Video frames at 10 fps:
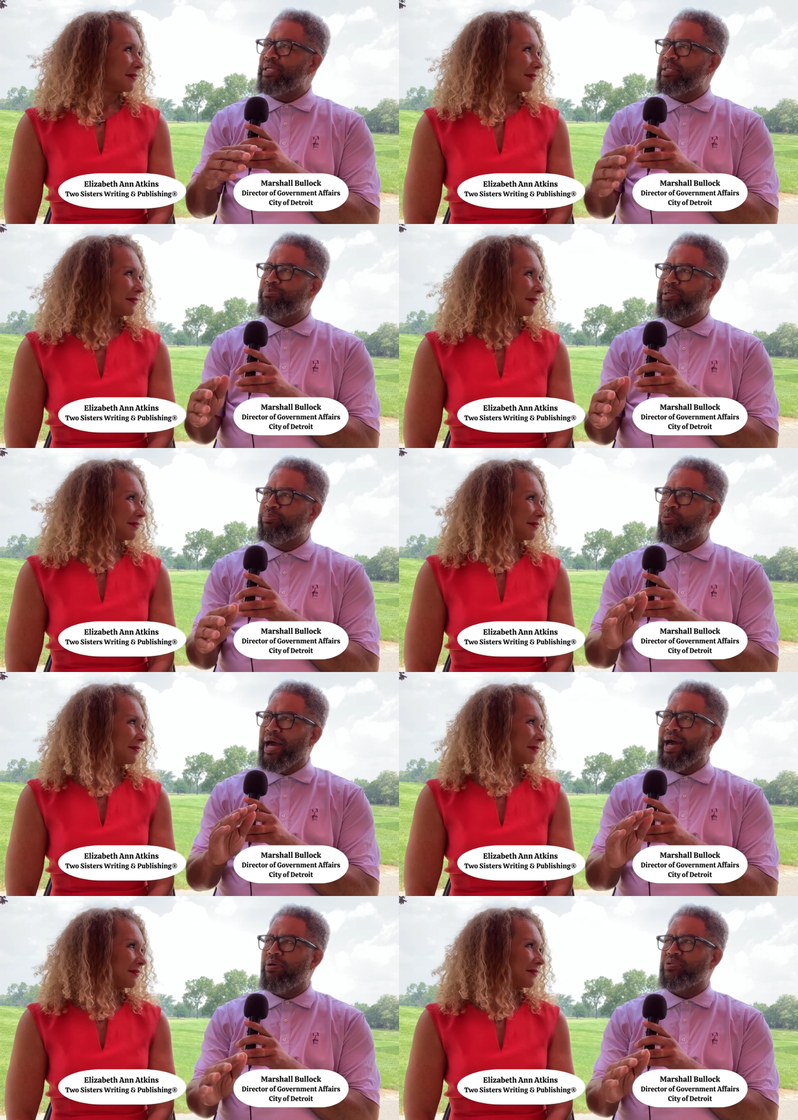Speaker 1: meeting people
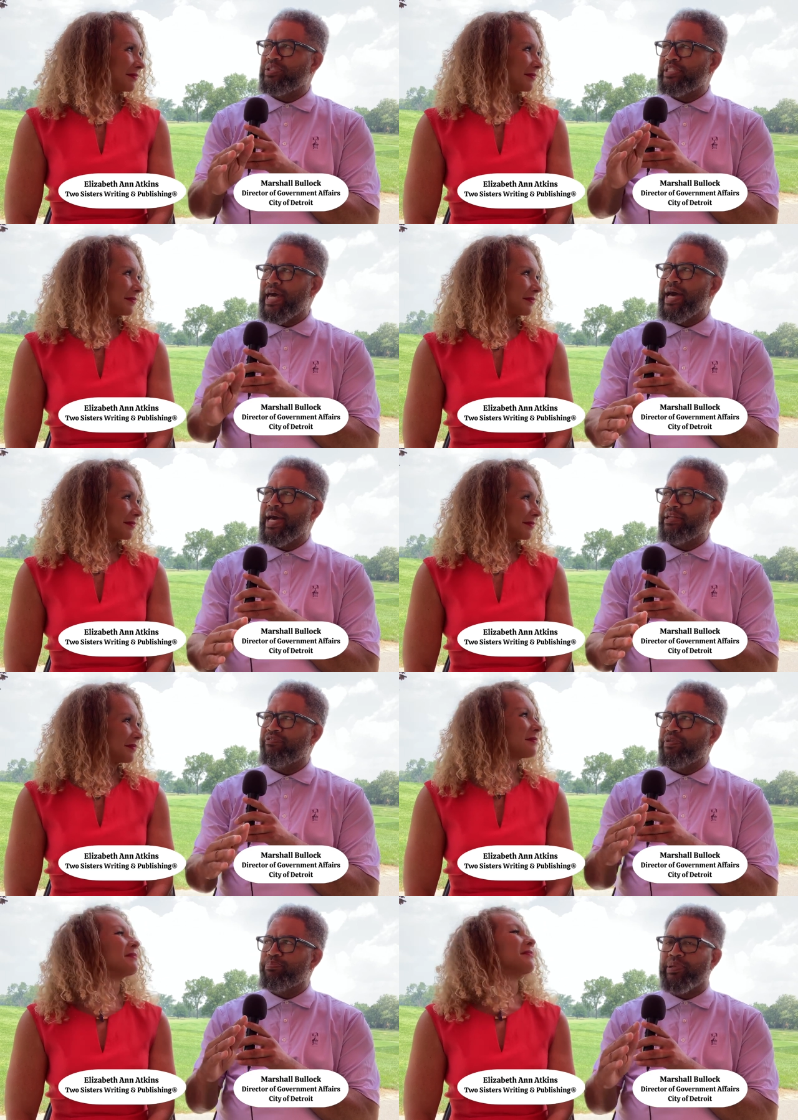outside
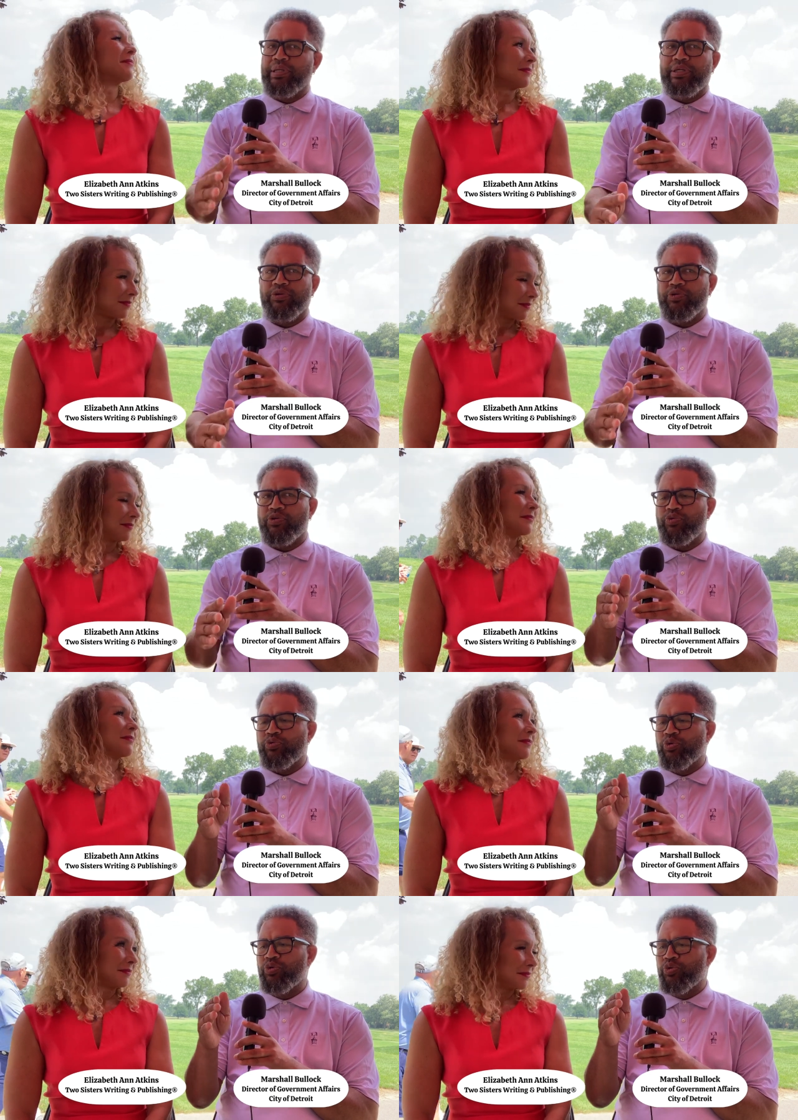of the political
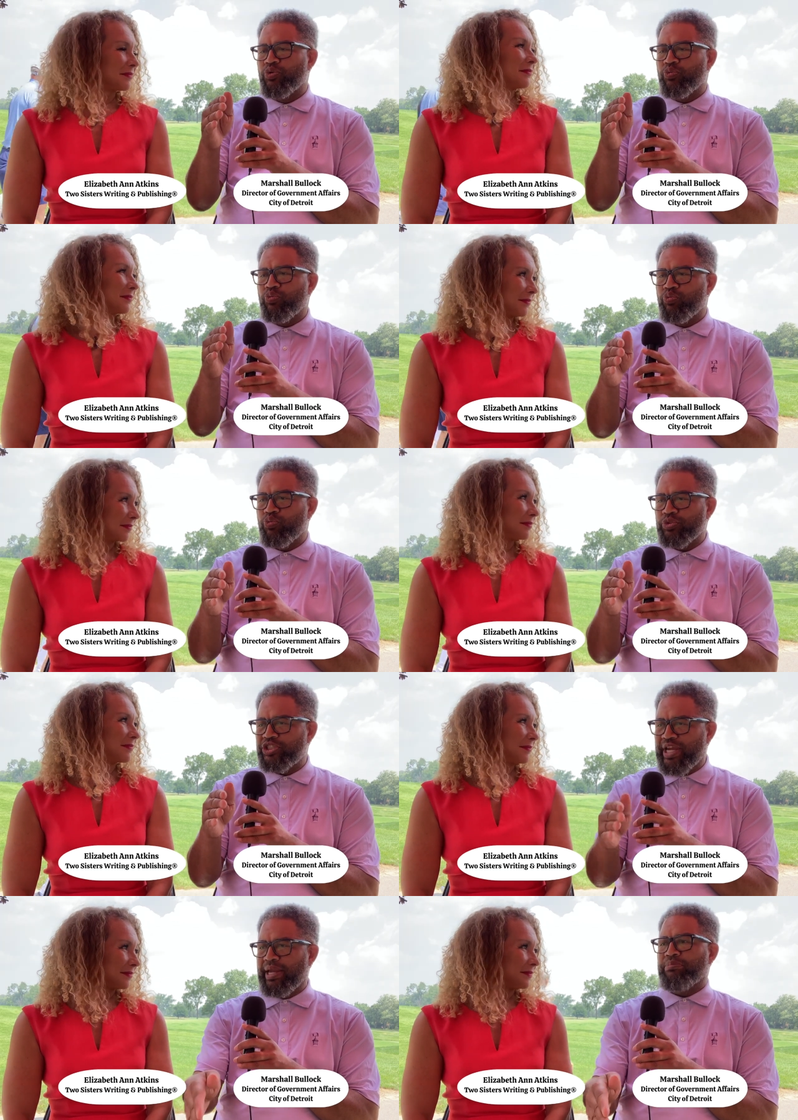
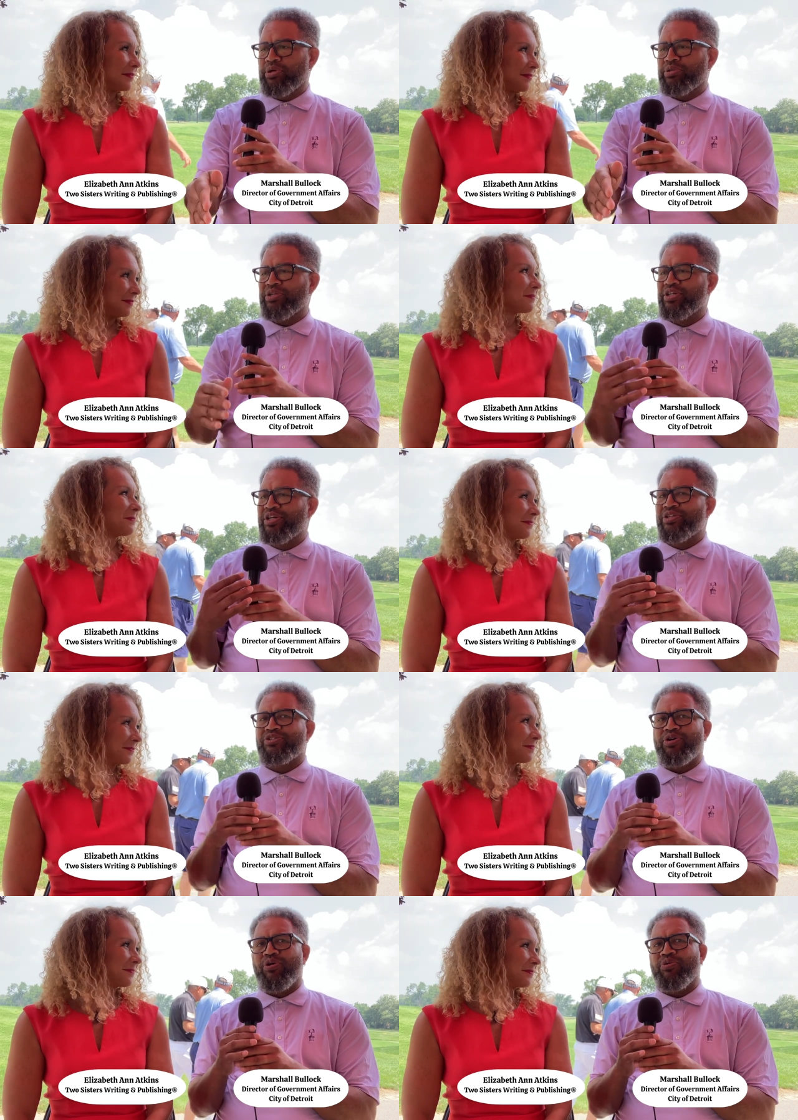chamber.
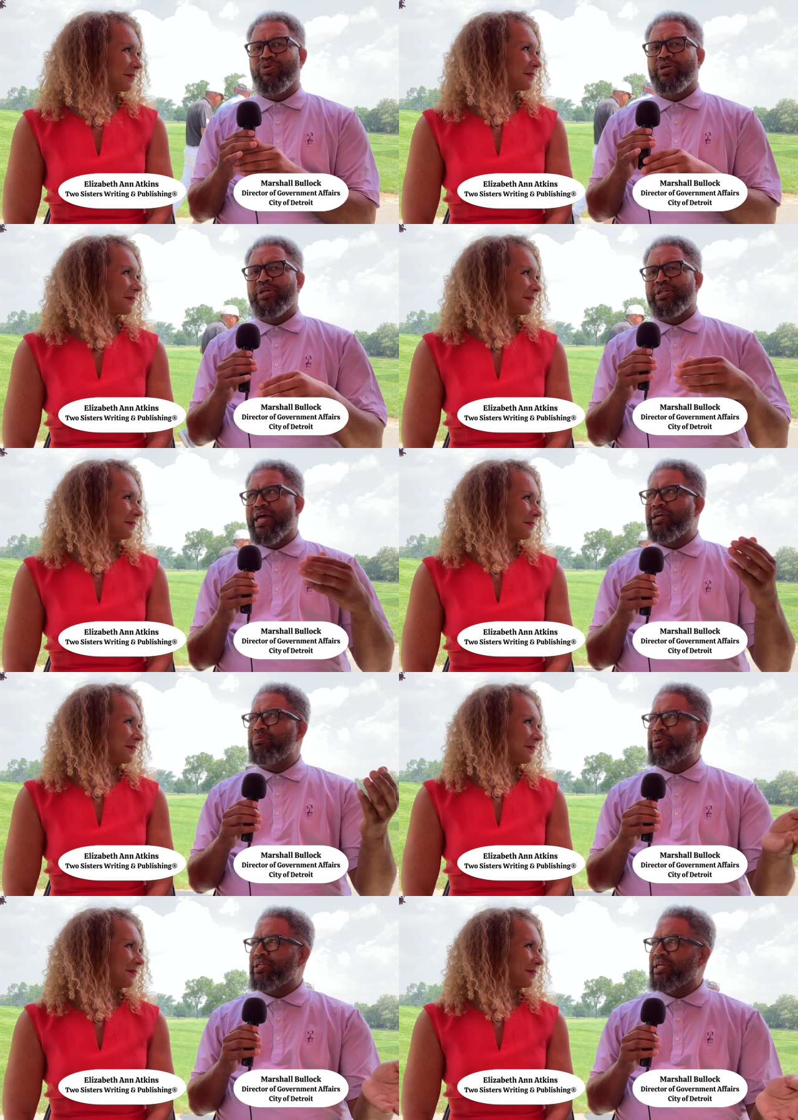So now you're
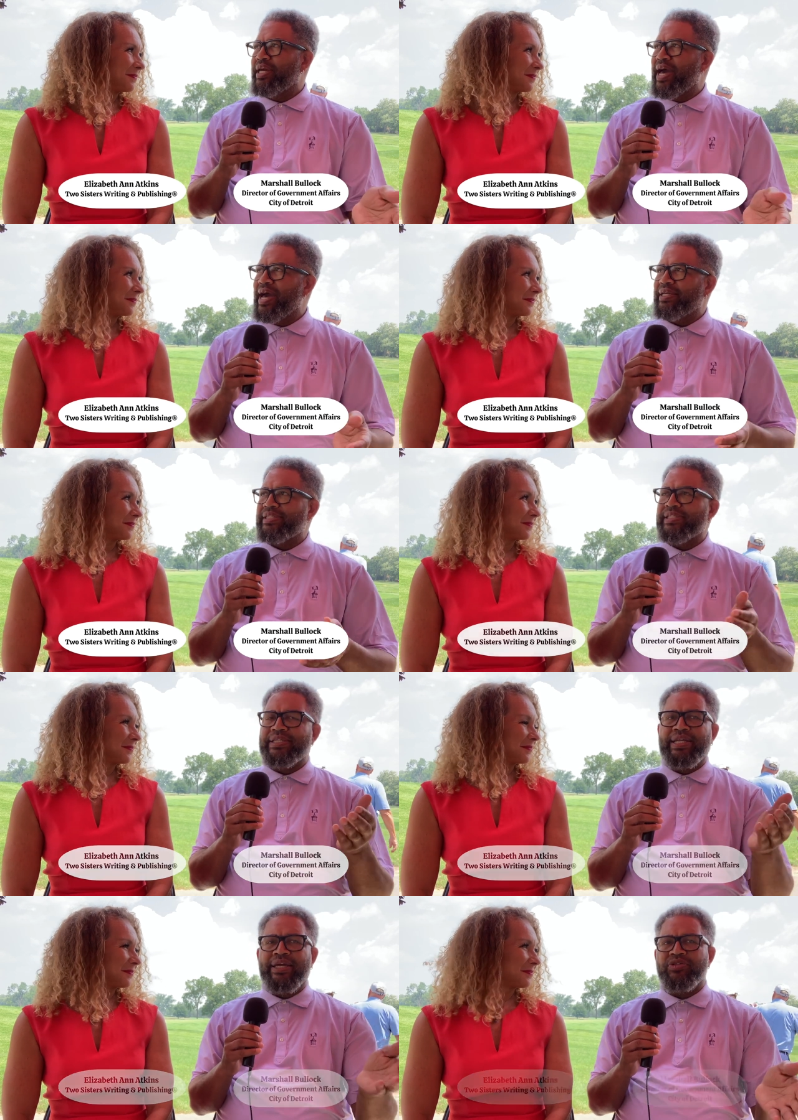meeting a guy, you're
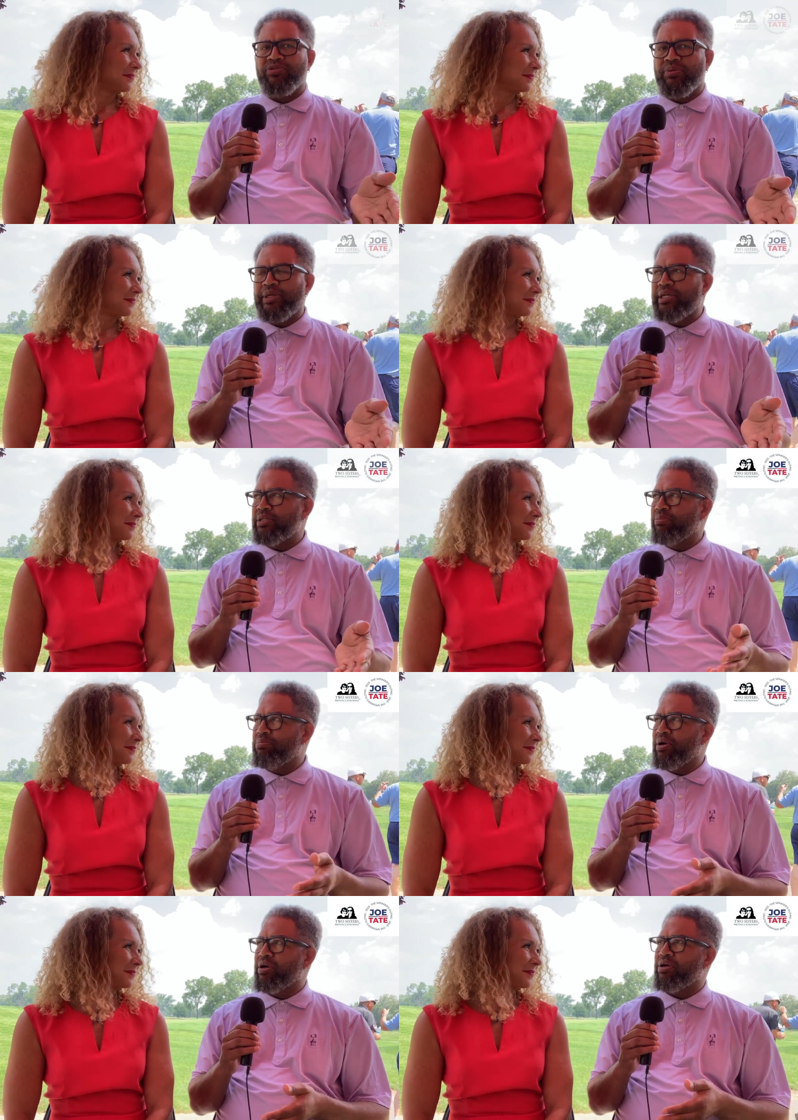sitting next to him, eating a
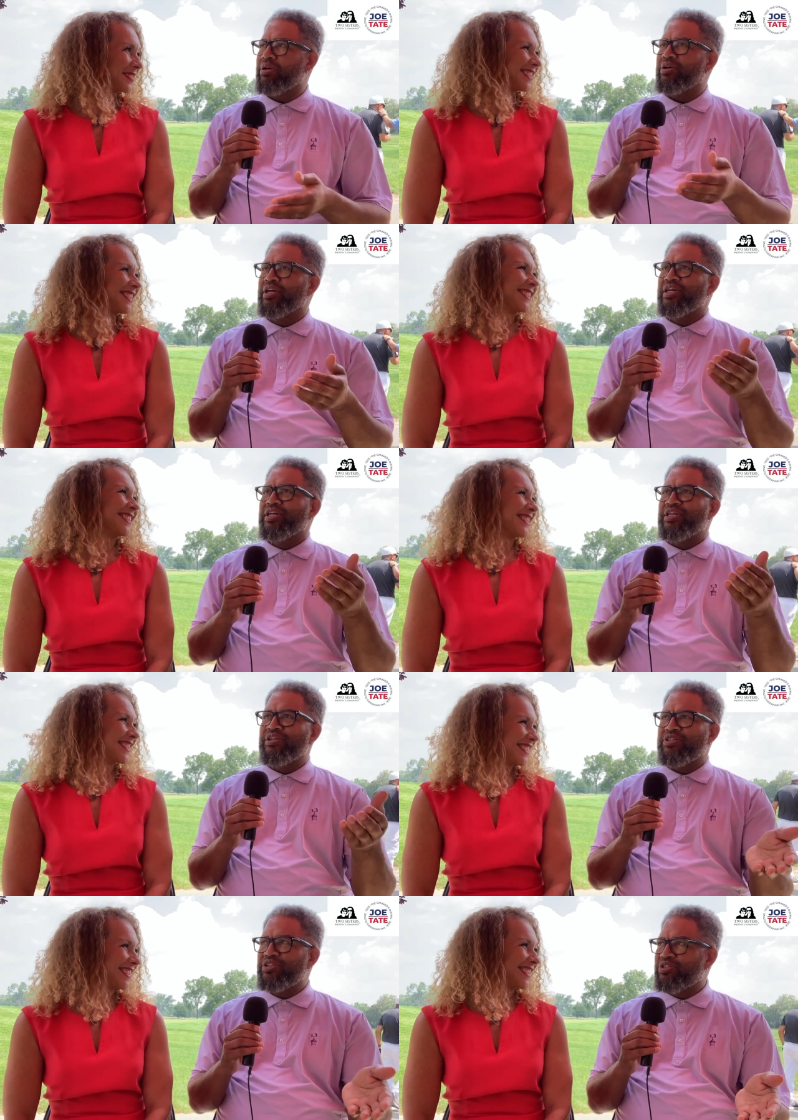burger,
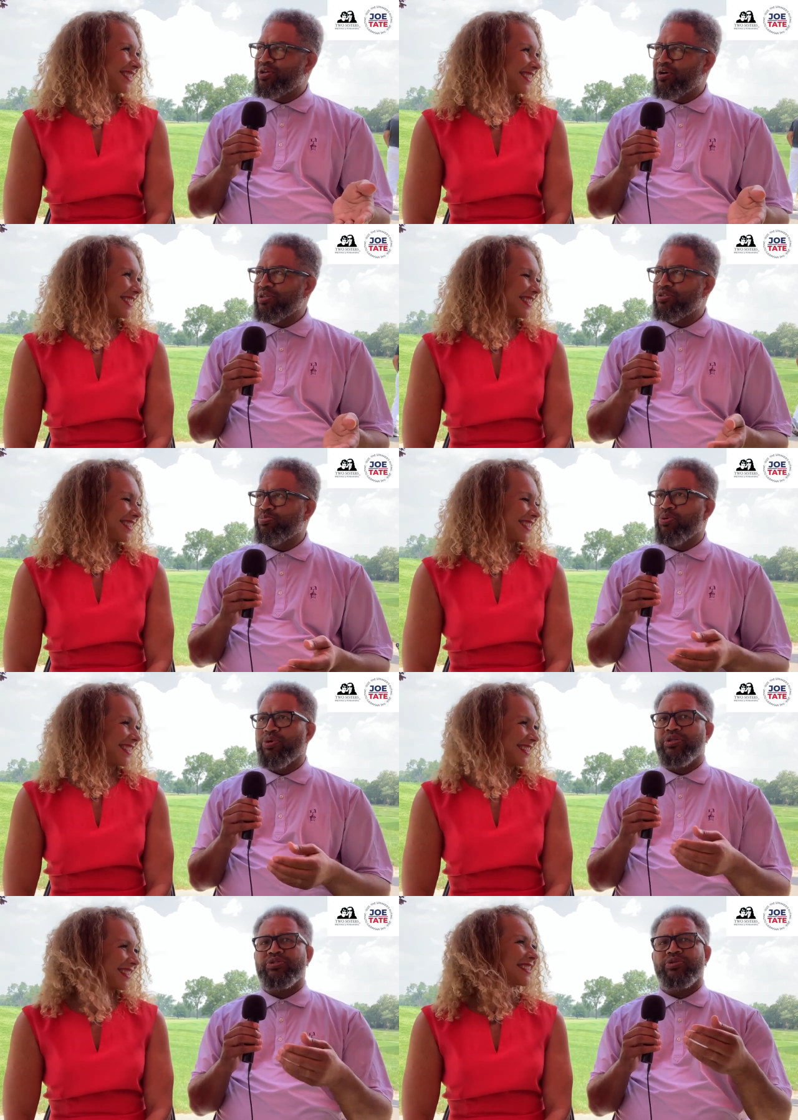you're talking
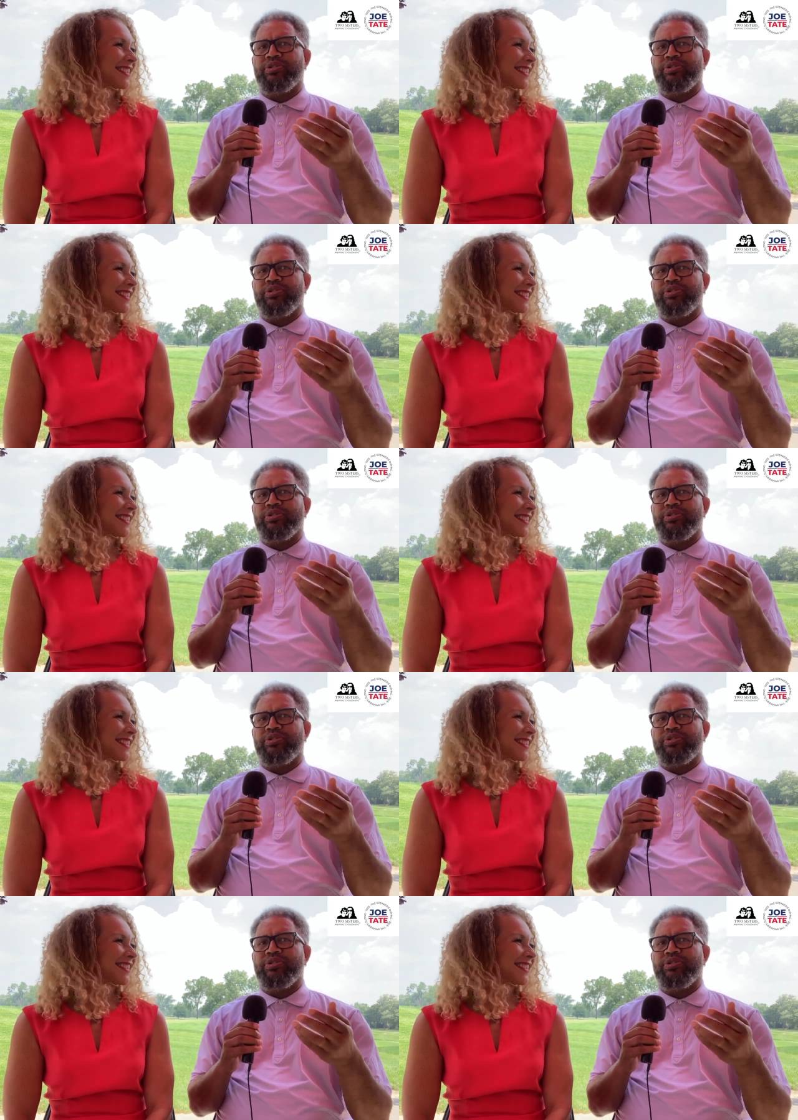sports, or you're